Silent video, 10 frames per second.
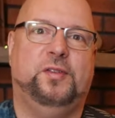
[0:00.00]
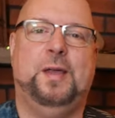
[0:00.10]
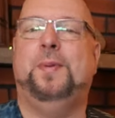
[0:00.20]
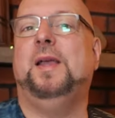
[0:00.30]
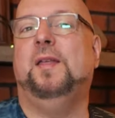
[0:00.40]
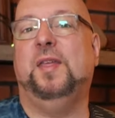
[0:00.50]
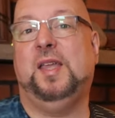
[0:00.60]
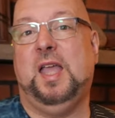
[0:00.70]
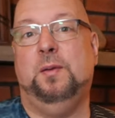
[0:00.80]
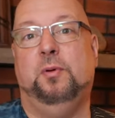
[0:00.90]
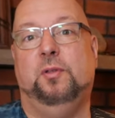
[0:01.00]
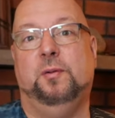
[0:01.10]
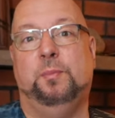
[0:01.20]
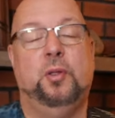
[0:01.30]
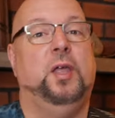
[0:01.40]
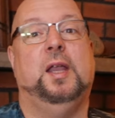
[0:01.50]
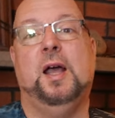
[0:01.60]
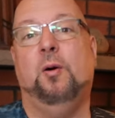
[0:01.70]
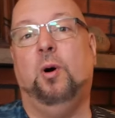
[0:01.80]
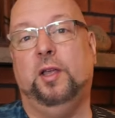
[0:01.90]
stepping on the cable and pulling it
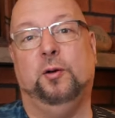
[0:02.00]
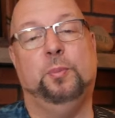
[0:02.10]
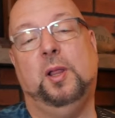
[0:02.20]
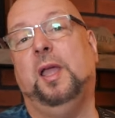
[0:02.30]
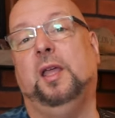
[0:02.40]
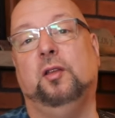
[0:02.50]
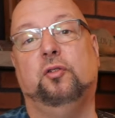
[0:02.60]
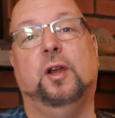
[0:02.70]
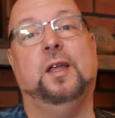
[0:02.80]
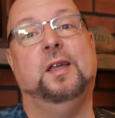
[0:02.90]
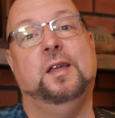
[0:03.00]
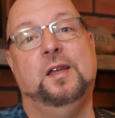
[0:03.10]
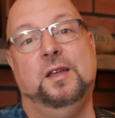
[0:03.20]
out while you're playing trick,